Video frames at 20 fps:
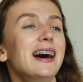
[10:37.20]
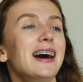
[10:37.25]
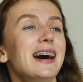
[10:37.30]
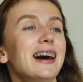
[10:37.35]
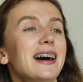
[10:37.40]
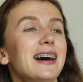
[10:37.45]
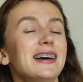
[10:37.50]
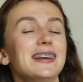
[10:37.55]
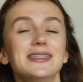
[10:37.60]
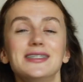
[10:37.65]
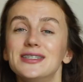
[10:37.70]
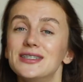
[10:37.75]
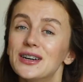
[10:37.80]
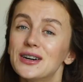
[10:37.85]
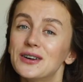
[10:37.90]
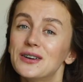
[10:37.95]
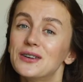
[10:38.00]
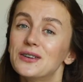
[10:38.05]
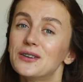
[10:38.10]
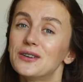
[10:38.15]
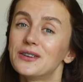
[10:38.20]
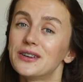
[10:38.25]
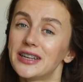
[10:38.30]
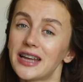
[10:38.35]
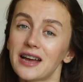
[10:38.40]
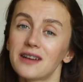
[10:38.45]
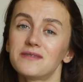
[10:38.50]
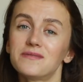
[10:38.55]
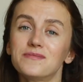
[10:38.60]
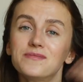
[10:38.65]
Uh, so
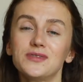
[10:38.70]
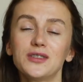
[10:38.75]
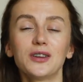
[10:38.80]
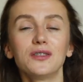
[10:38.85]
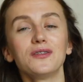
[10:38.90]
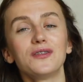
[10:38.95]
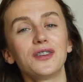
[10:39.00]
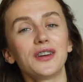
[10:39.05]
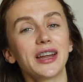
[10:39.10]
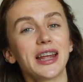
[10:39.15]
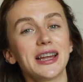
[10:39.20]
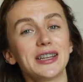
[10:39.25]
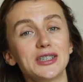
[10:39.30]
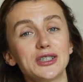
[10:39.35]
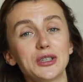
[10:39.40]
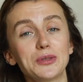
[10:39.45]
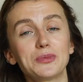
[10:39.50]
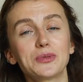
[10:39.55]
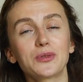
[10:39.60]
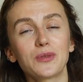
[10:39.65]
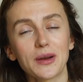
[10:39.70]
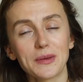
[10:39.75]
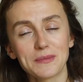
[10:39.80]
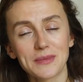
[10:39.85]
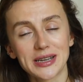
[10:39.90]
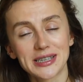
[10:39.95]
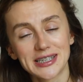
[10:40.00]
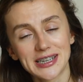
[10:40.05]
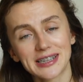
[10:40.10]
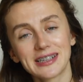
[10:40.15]
yeah, don't forget to subscribe
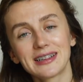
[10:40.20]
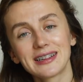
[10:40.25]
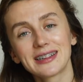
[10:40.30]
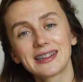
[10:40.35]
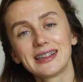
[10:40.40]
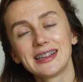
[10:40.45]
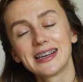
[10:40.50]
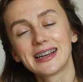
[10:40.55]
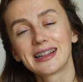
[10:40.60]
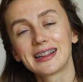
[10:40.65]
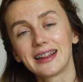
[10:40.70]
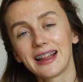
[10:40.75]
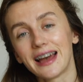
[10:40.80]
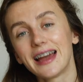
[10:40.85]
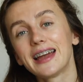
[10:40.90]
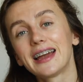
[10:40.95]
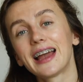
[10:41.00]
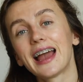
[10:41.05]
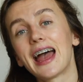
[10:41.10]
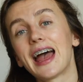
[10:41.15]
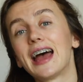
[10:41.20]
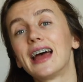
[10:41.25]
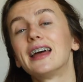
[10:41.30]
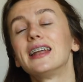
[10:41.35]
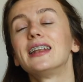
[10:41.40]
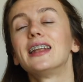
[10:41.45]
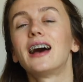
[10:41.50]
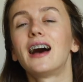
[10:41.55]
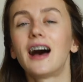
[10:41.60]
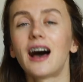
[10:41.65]
my channel, click like
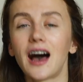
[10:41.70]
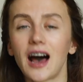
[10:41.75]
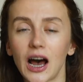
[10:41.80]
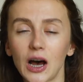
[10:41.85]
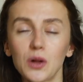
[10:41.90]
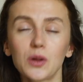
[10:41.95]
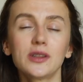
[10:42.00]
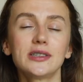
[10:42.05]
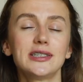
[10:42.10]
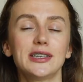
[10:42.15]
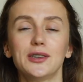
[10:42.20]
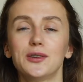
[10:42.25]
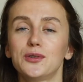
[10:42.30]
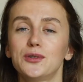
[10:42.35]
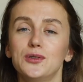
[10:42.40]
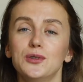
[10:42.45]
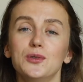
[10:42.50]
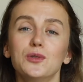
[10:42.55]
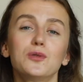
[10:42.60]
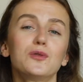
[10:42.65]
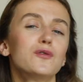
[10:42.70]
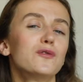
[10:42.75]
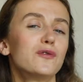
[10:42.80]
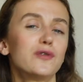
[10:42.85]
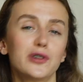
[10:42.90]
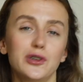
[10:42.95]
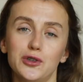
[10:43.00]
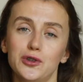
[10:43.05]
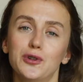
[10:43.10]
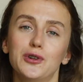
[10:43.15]
and I'll see you soon
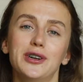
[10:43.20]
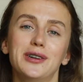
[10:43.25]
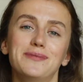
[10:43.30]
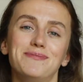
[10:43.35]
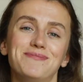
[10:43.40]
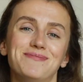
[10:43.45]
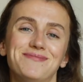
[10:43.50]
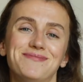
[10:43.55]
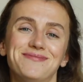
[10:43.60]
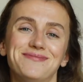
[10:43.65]
for sure.